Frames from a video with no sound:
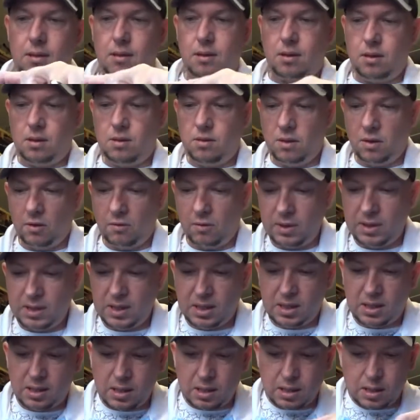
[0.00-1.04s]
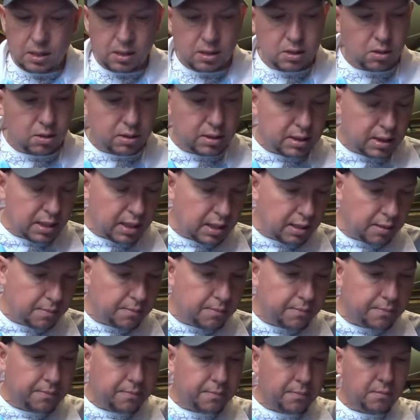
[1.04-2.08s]
It's not 316. It's not, I
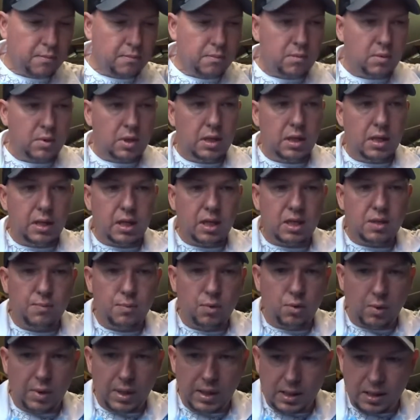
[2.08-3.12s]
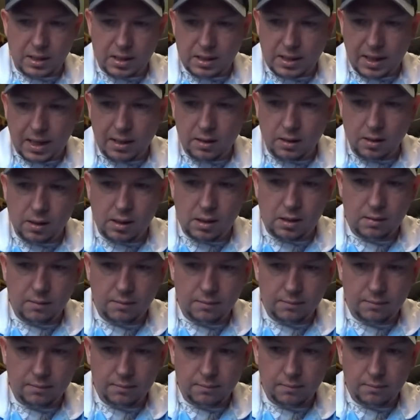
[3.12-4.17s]
guess, marine stainless,
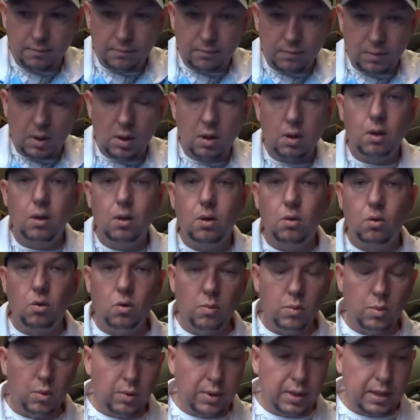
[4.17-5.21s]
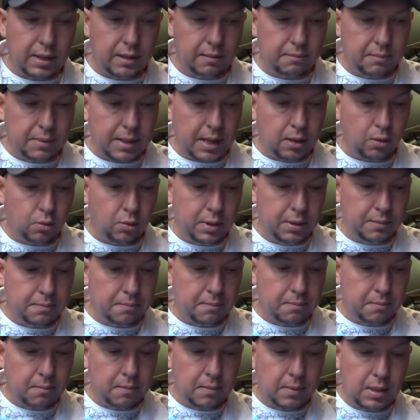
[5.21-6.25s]
nor marine alloy.
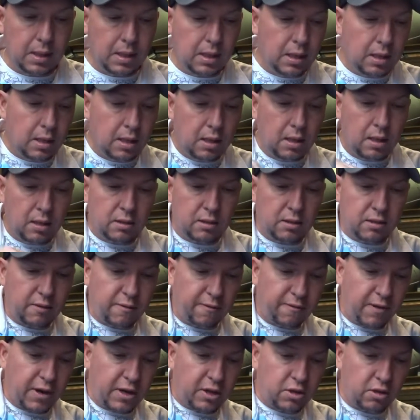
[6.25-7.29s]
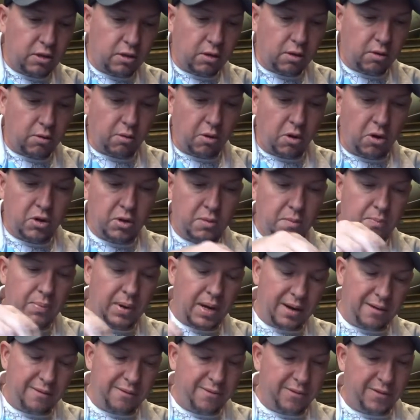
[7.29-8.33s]
So there's a fraction of corrosion,
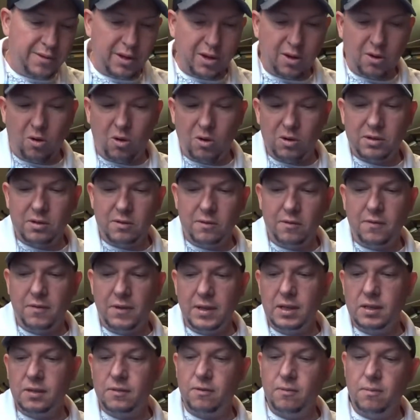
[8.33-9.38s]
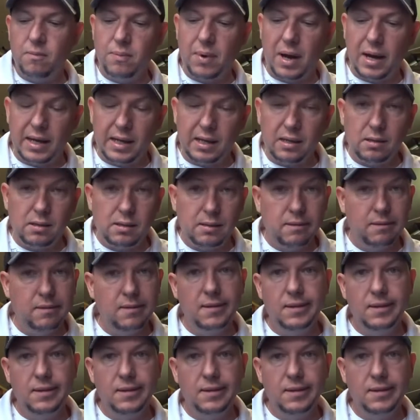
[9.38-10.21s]
but for the cost of this from Bunnings,